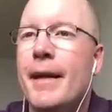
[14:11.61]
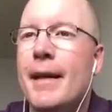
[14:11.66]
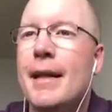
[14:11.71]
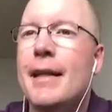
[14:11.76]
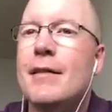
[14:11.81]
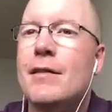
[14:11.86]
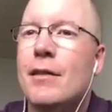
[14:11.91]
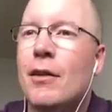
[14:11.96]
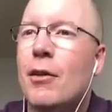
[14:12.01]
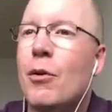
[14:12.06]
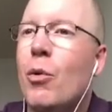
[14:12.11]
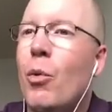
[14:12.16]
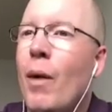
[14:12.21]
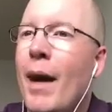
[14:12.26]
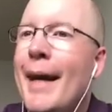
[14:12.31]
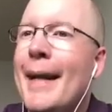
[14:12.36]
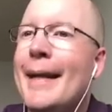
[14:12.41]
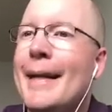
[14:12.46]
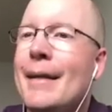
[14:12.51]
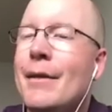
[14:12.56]
It's
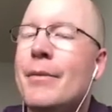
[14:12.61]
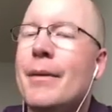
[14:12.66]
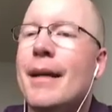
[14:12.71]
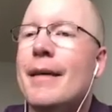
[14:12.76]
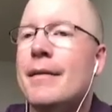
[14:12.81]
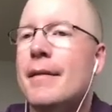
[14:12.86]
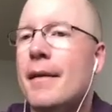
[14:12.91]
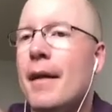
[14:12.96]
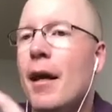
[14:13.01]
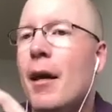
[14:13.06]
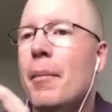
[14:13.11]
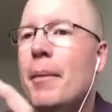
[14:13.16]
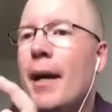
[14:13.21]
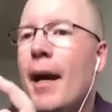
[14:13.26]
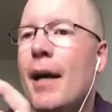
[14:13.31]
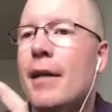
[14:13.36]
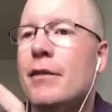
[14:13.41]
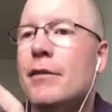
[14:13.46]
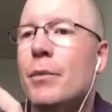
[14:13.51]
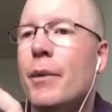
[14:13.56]
quite interesting. I'll be
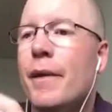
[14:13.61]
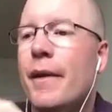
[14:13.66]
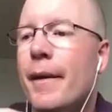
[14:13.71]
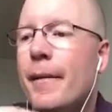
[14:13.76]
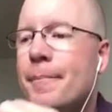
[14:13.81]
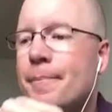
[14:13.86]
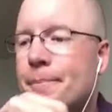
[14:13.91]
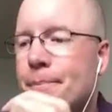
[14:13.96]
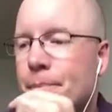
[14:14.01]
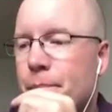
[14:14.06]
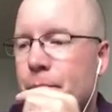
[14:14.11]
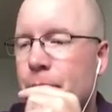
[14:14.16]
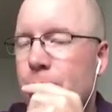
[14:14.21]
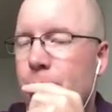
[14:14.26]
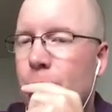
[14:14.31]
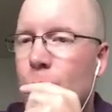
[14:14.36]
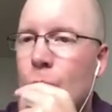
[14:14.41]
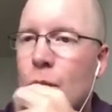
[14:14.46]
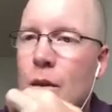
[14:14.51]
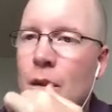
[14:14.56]
honest with you.
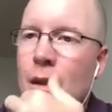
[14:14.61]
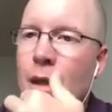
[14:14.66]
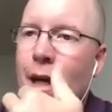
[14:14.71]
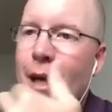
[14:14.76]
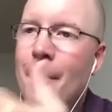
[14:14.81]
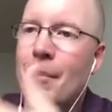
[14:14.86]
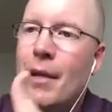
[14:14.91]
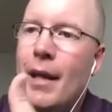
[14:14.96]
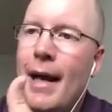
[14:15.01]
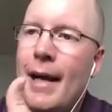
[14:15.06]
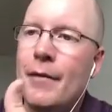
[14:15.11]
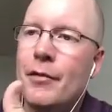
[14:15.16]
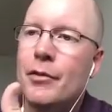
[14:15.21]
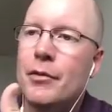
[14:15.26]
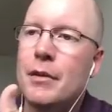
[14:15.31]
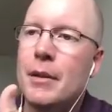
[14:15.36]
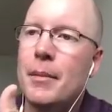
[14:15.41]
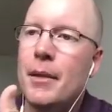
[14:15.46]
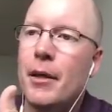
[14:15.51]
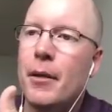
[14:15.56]
I'm live
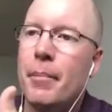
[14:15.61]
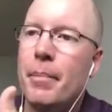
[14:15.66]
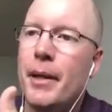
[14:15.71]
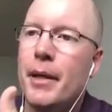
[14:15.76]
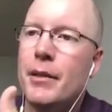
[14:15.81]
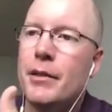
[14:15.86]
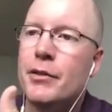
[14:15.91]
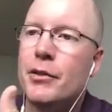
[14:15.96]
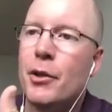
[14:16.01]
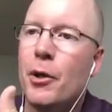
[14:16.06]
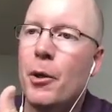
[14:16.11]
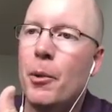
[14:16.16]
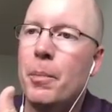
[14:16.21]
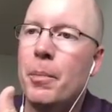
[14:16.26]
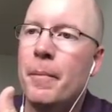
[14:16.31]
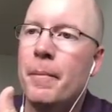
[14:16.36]
streaming on Periscope.